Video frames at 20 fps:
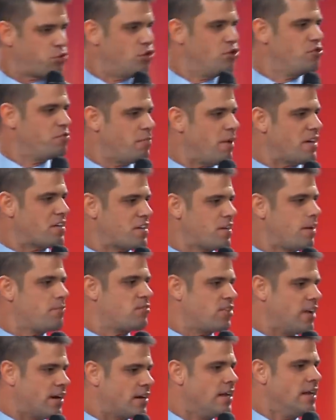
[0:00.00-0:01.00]
proved my
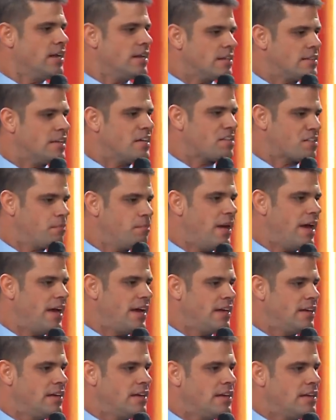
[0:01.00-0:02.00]
subject. This
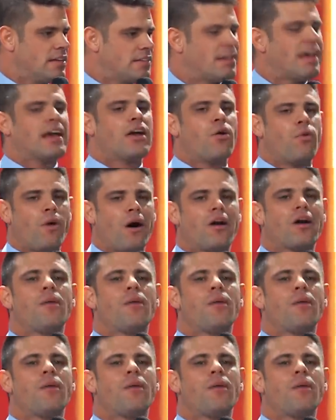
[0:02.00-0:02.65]
may take a while.